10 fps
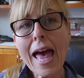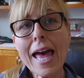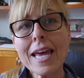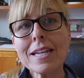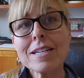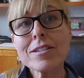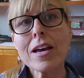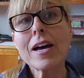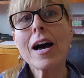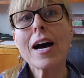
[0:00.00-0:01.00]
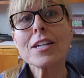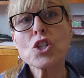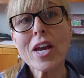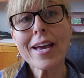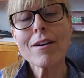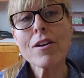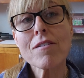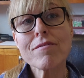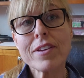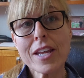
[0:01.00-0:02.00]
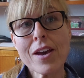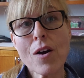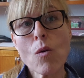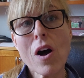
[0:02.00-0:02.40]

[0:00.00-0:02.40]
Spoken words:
and check out our video